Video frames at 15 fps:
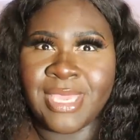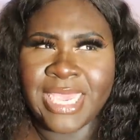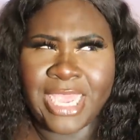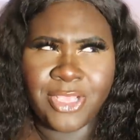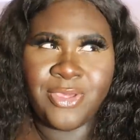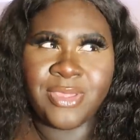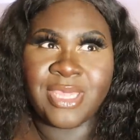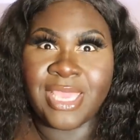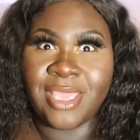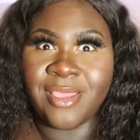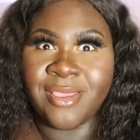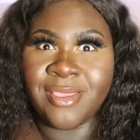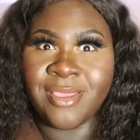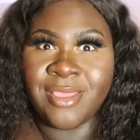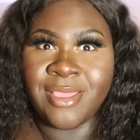Can you see?
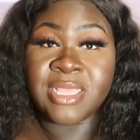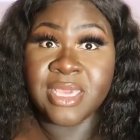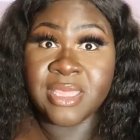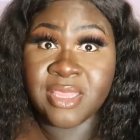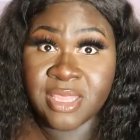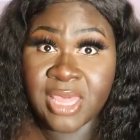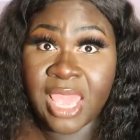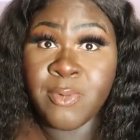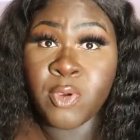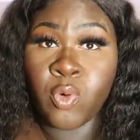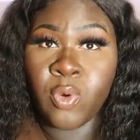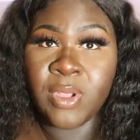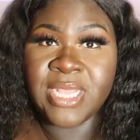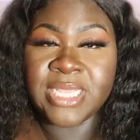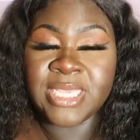The same
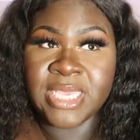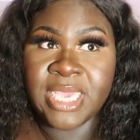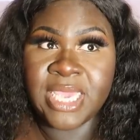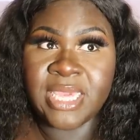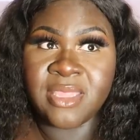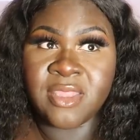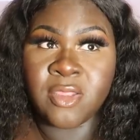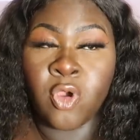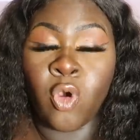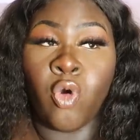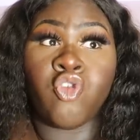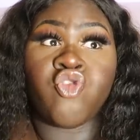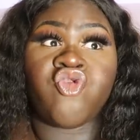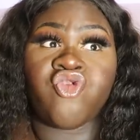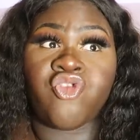qualities
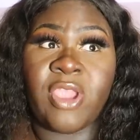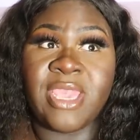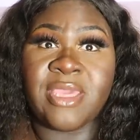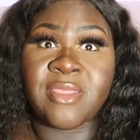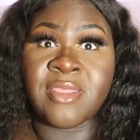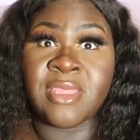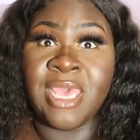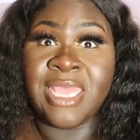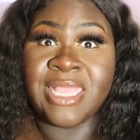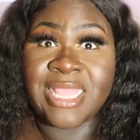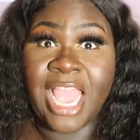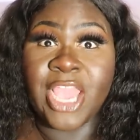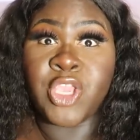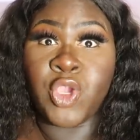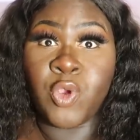or traits
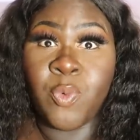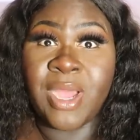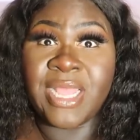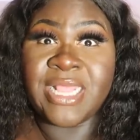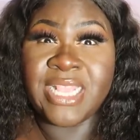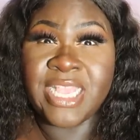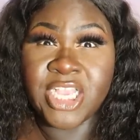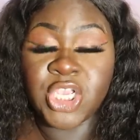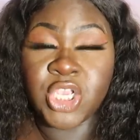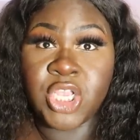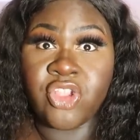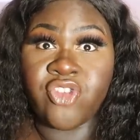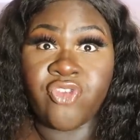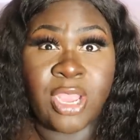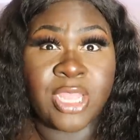that you are
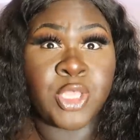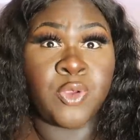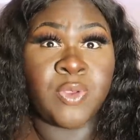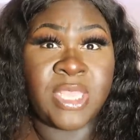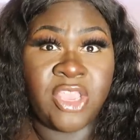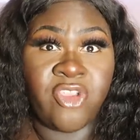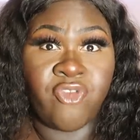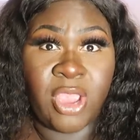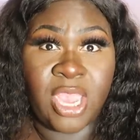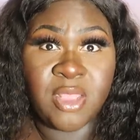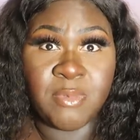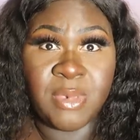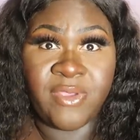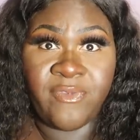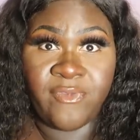literally trying to
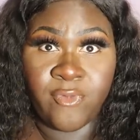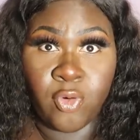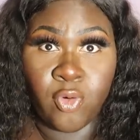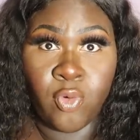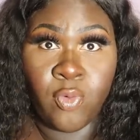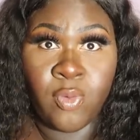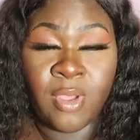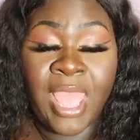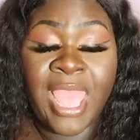degrade me for.